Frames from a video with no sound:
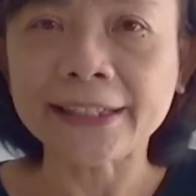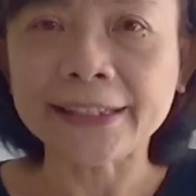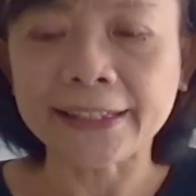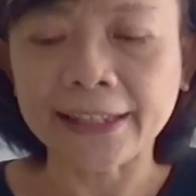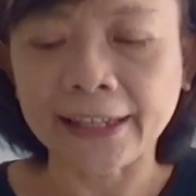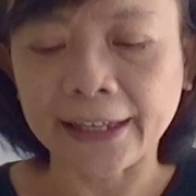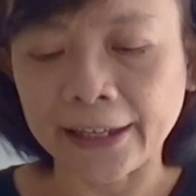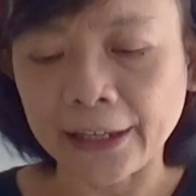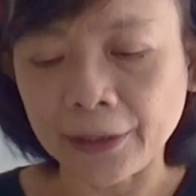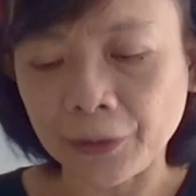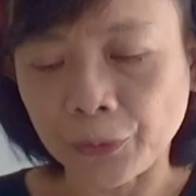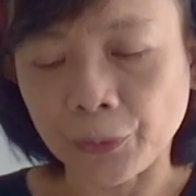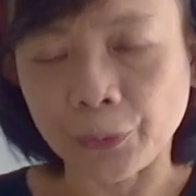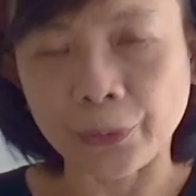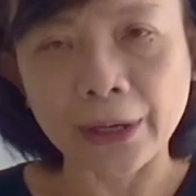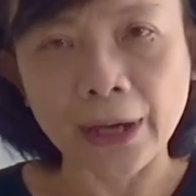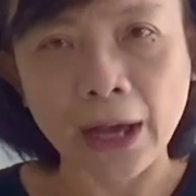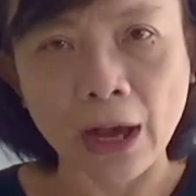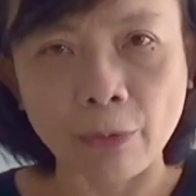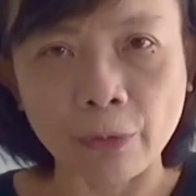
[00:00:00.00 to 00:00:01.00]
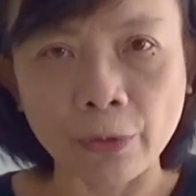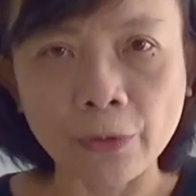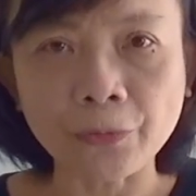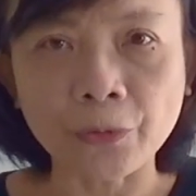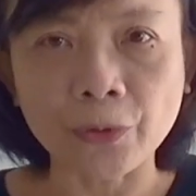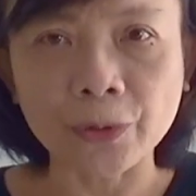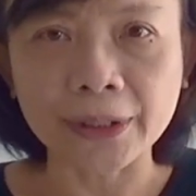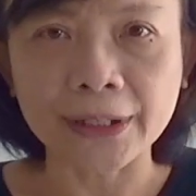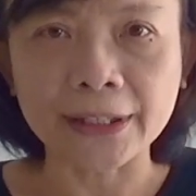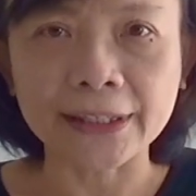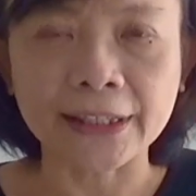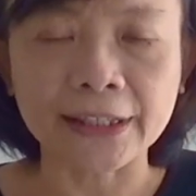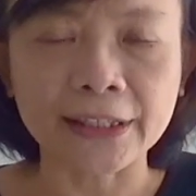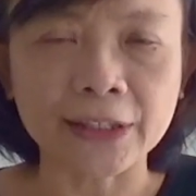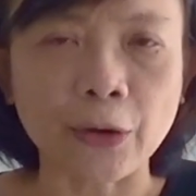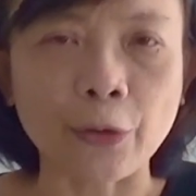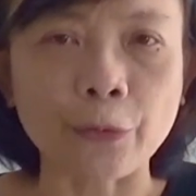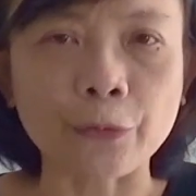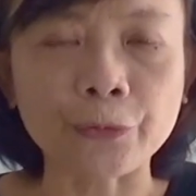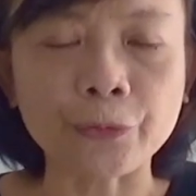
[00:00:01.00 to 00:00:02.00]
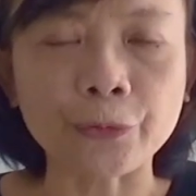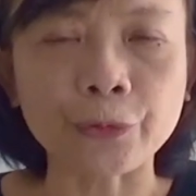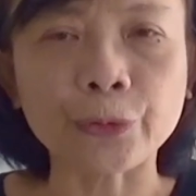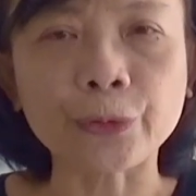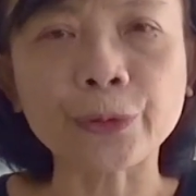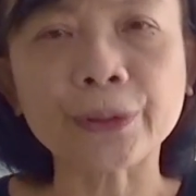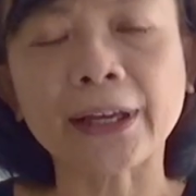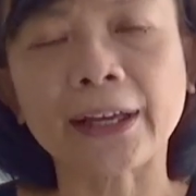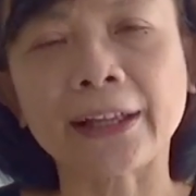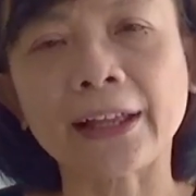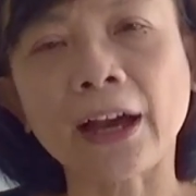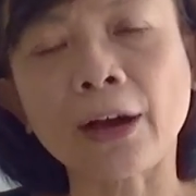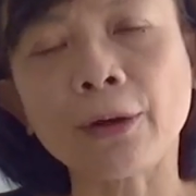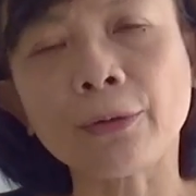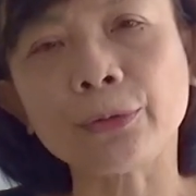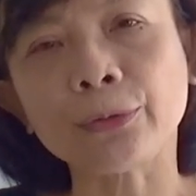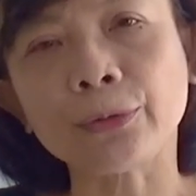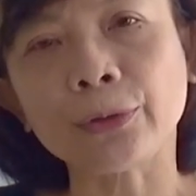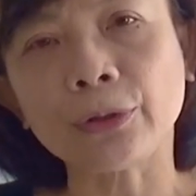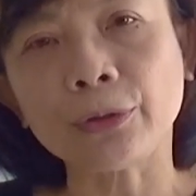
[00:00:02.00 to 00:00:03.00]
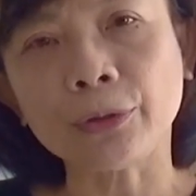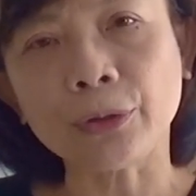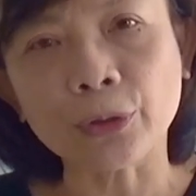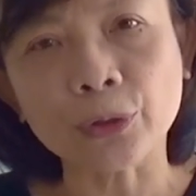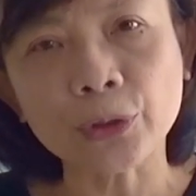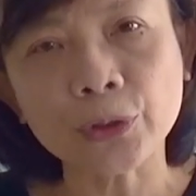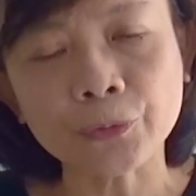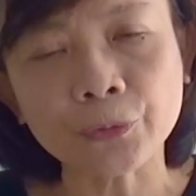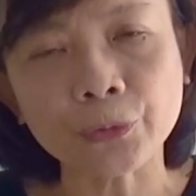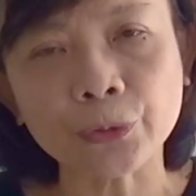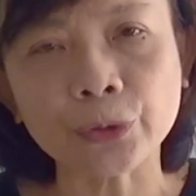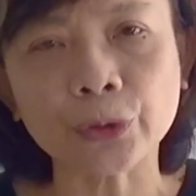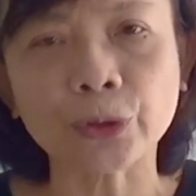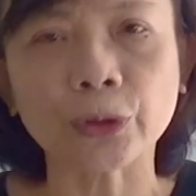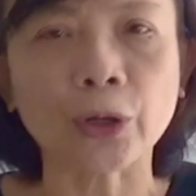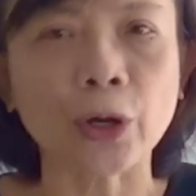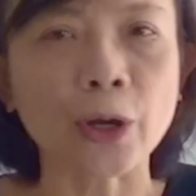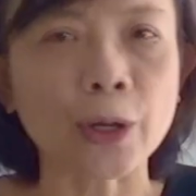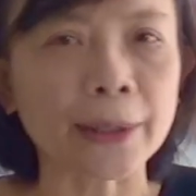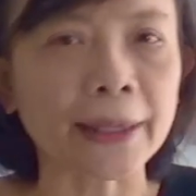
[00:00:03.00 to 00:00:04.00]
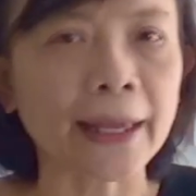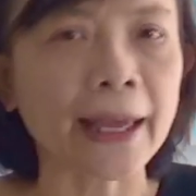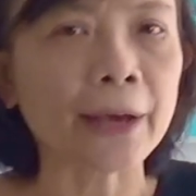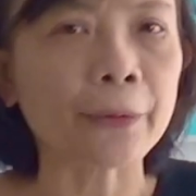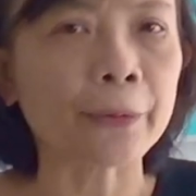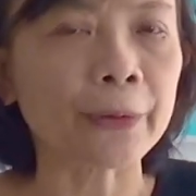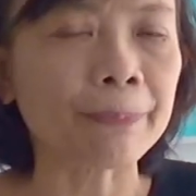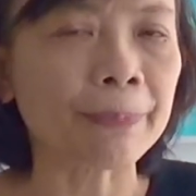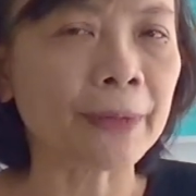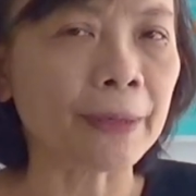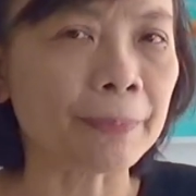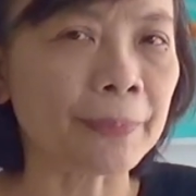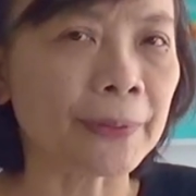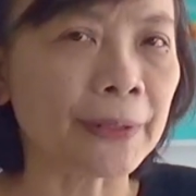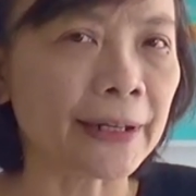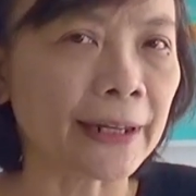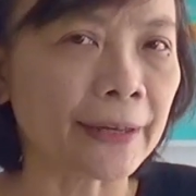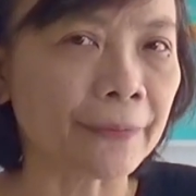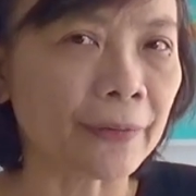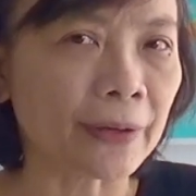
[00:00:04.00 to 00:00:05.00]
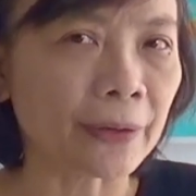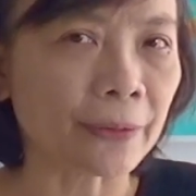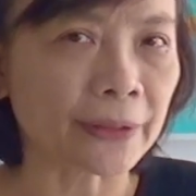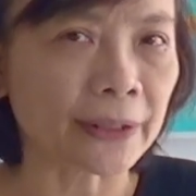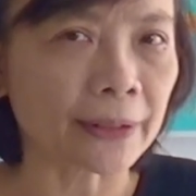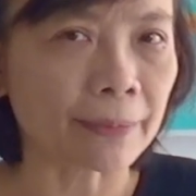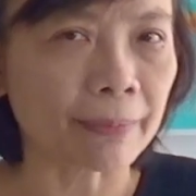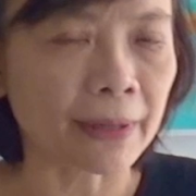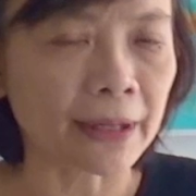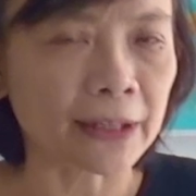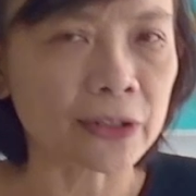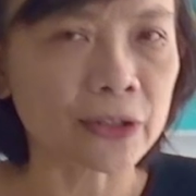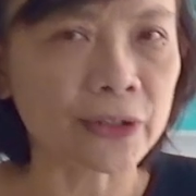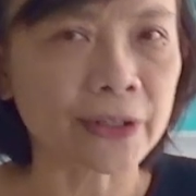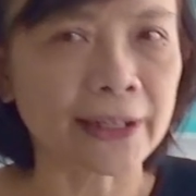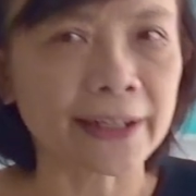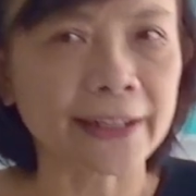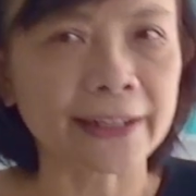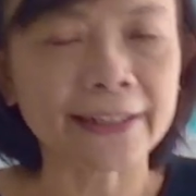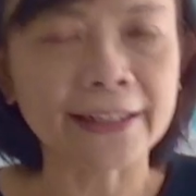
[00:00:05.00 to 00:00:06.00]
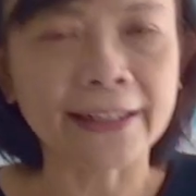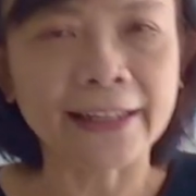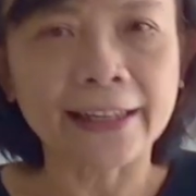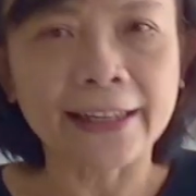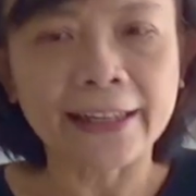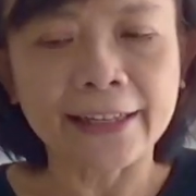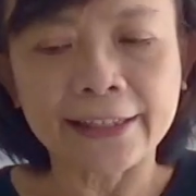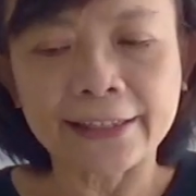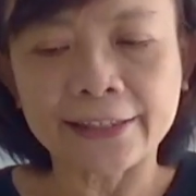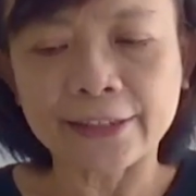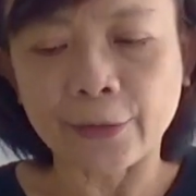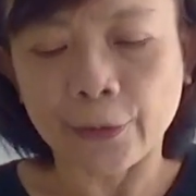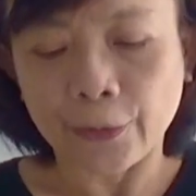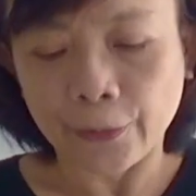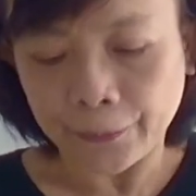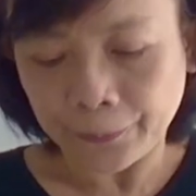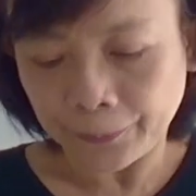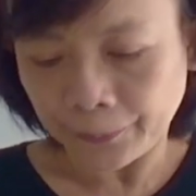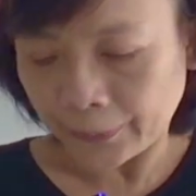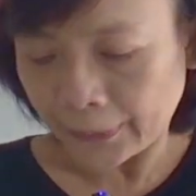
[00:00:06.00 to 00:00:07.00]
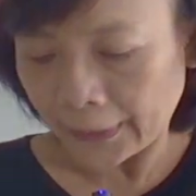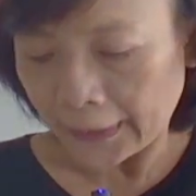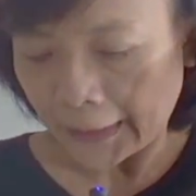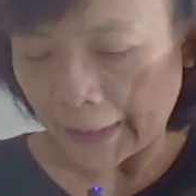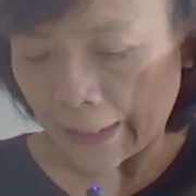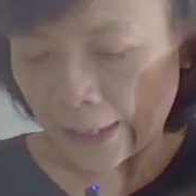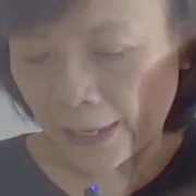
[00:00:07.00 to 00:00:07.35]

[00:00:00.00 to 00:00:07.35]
year, our focus is on food and how do you use food to connect with people living with dementia. So now